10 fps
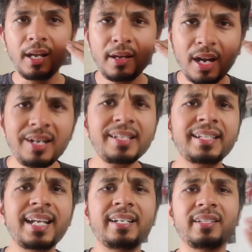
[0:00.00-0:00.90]

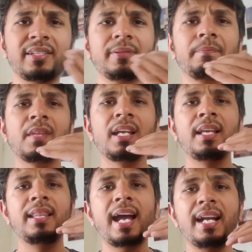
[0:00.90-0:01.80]
understand this,
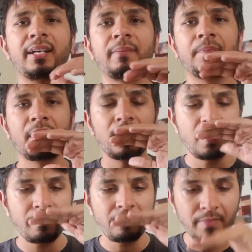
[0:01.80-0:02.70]
that
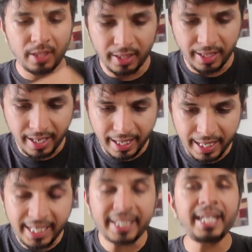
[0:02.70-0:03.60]
the
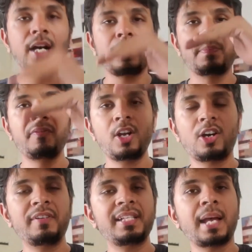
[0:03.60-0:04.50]
eating up will
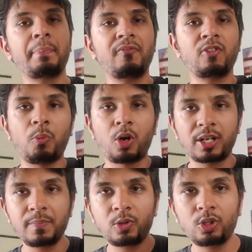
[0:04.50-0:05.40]
always happen from
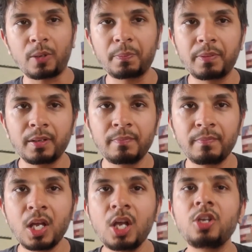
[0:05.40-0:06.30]
bottom to top.
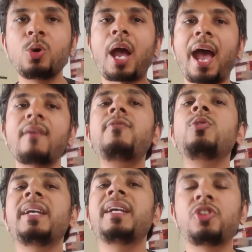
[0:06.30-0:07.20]
You have to
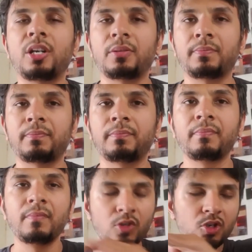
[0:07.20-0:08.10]
ensure
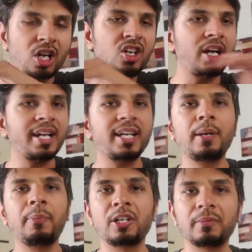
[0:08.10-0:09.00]
you are not at the
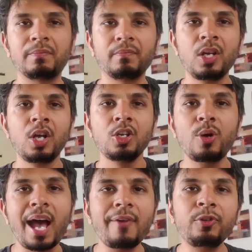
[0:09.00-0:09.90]
bottom. You
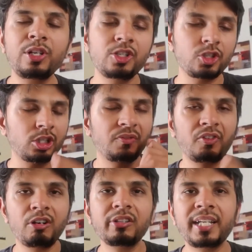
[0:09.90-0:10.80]
have to ensure the
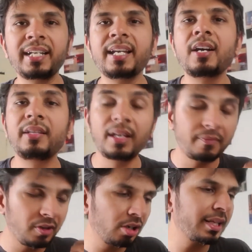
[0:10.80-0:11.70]
work
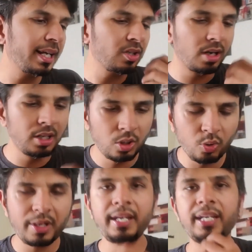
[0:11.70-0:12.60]
that you are
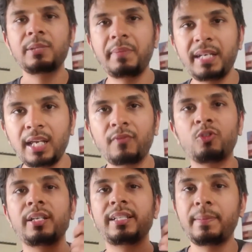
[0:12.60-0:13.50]
doing is
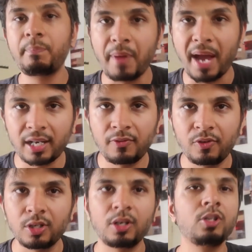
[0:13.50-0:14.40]
meaningful, is
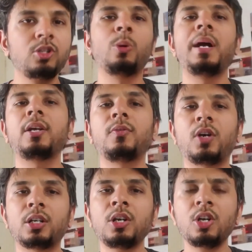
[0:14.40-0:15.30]
impactful, no matter
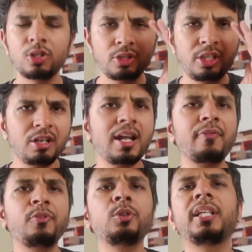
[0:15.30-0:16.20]
what. So here are
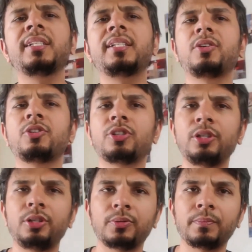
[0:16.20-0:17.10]
few things that you should
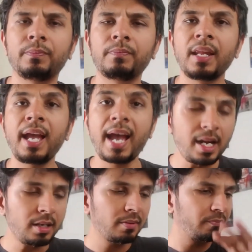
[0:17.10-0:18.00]
do.
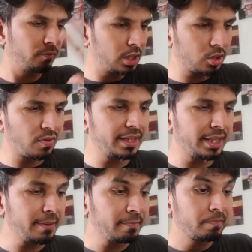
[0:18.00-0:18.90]
And just one
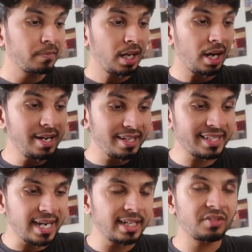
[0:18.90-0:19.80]
thing,
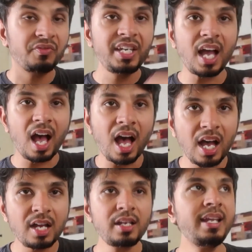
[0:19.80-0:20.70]
understand this, we
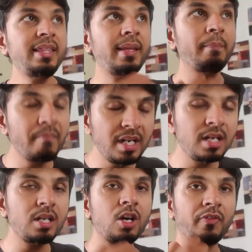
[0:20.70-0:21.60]
are in the
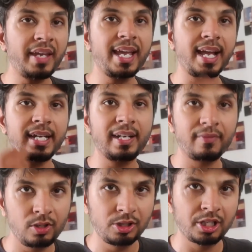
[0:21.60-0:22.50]
middle of AI
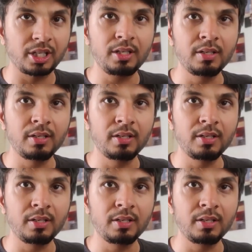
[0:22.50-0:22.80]
revolution,